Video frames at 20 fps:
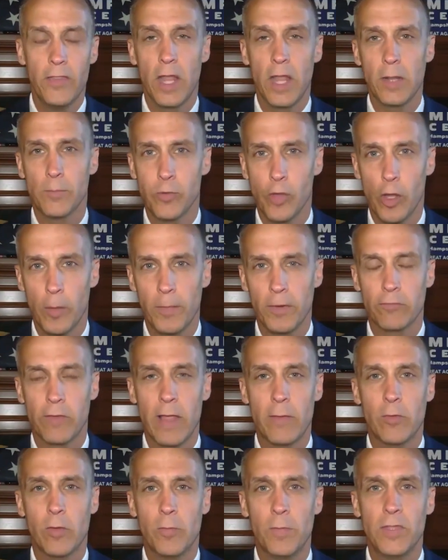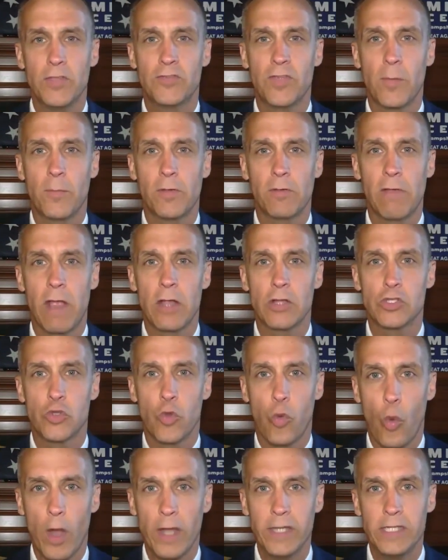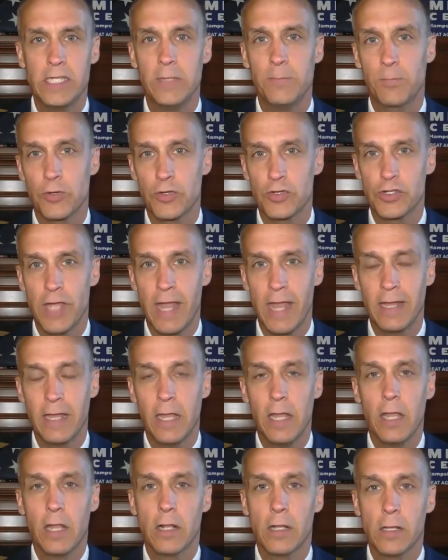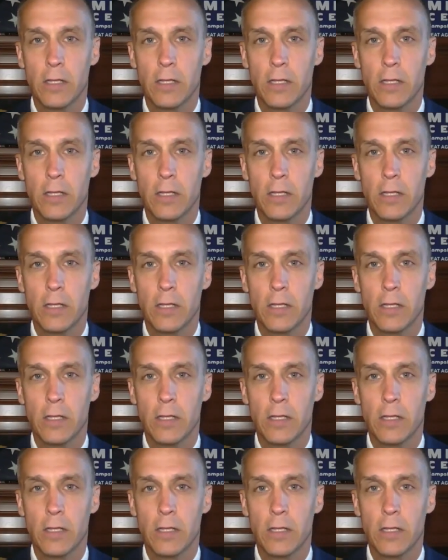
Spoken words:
The unemployment rate would be somewhere around 20%.